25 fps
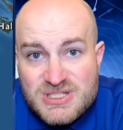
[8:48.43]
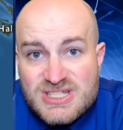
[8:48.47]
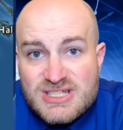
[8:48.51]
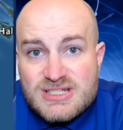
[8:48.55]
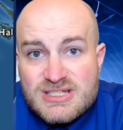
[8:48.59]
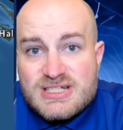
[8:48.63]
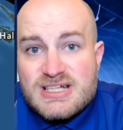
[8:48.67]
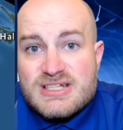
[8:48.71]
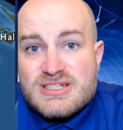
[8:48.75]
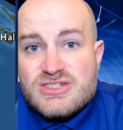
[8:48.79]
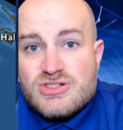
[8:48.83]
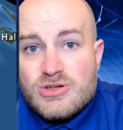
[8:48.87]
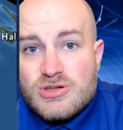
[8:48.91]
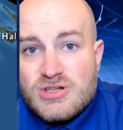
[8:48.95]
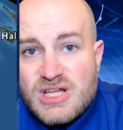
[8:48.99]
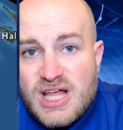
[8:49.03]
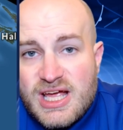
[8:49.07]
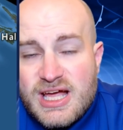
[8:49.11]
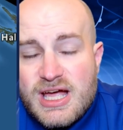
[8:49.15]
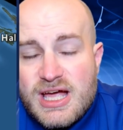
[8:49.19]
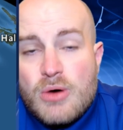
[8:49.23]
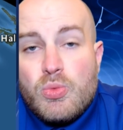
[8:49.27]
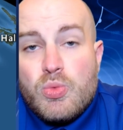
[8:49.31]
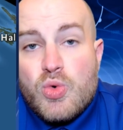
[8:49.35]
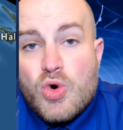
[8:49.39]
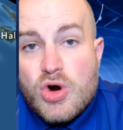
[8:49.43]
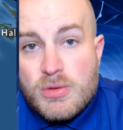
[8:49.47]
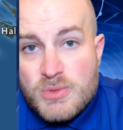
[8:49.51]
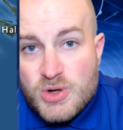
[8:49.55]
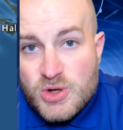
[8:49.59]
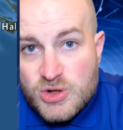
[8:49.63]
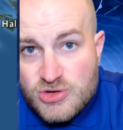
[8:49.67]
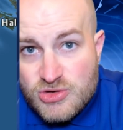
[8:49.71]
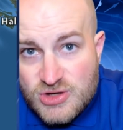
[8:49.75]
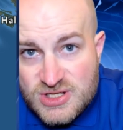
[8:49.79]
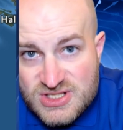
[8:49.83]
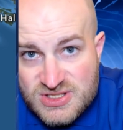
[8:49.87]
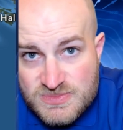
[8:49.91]
It does look like a warmer
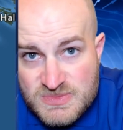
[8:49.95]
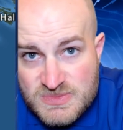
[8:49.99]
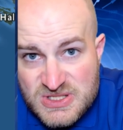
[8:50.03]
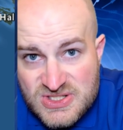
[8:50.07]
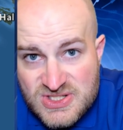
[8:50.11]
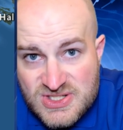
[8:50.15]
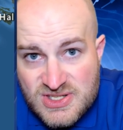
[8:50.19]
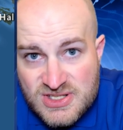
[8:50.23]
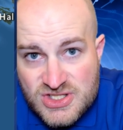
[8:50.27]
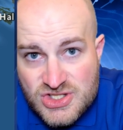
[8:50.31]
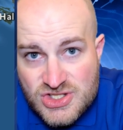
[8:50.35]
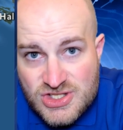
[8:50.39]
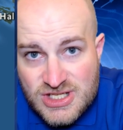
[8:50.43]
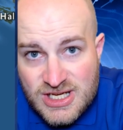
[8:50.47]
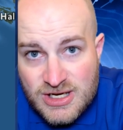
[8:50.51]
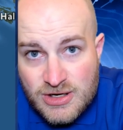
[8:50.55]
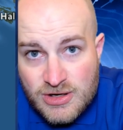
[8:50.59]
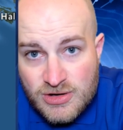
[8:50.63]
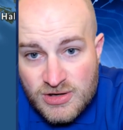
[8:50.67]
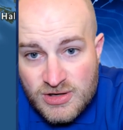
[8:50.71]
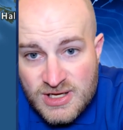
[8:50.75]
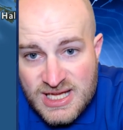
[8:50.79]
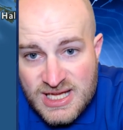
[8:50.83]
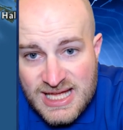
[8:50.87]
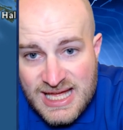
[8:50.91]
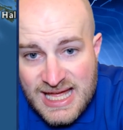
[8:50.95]
Christmas this year,